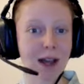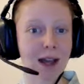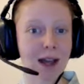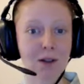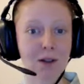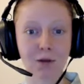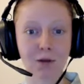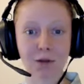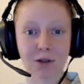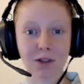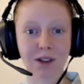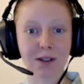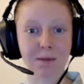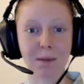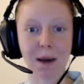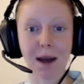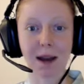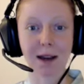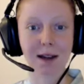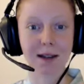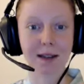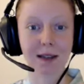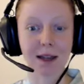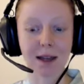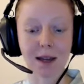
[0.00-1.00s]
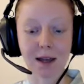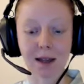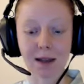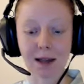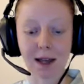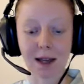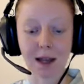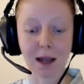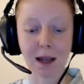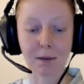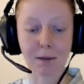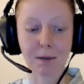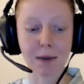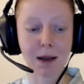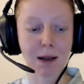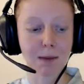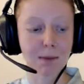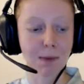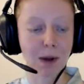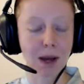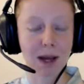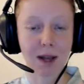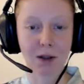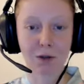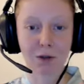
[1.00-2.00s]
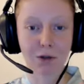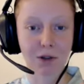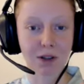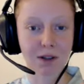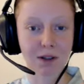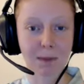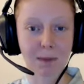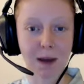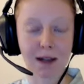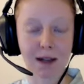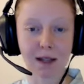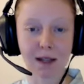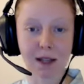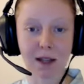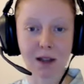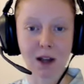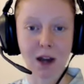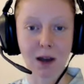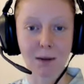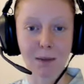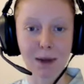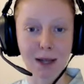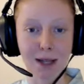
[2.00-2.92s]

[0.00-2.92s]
introspected, and I mean by introspected, I